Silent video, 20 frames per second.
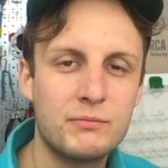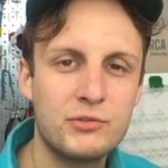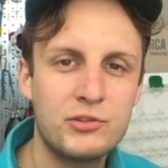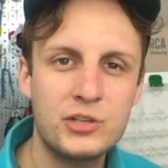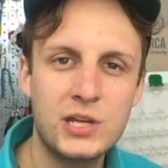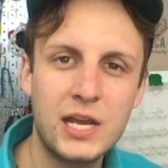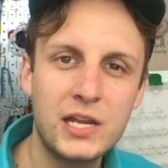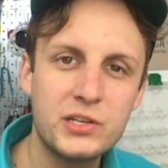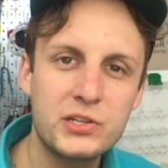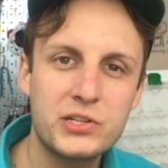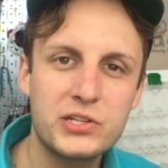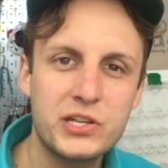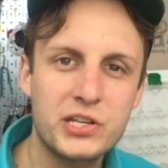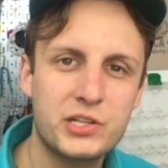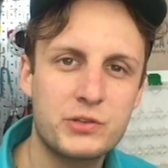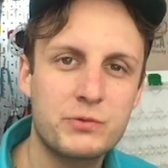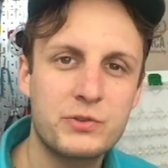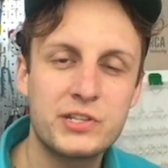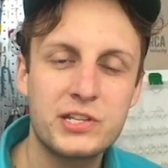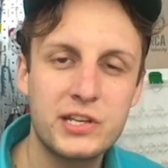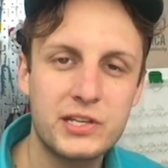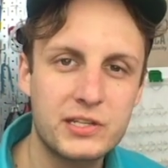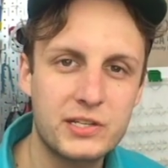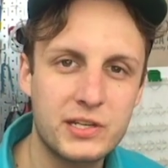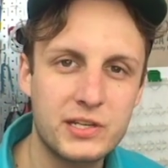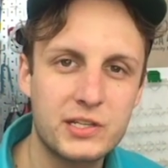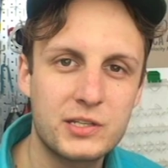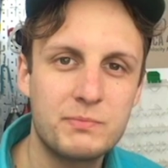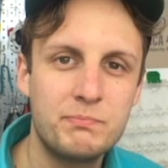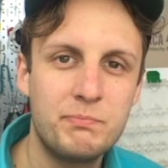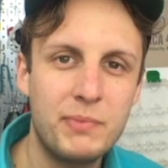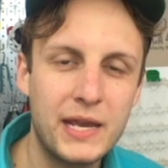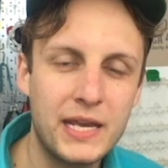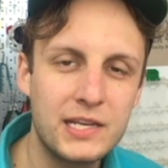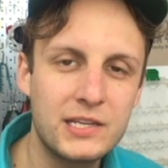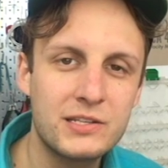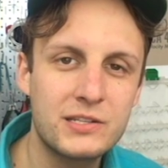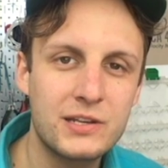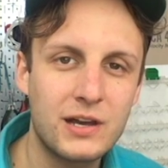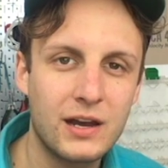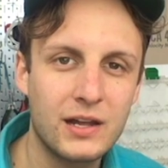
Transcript: changes its resistance based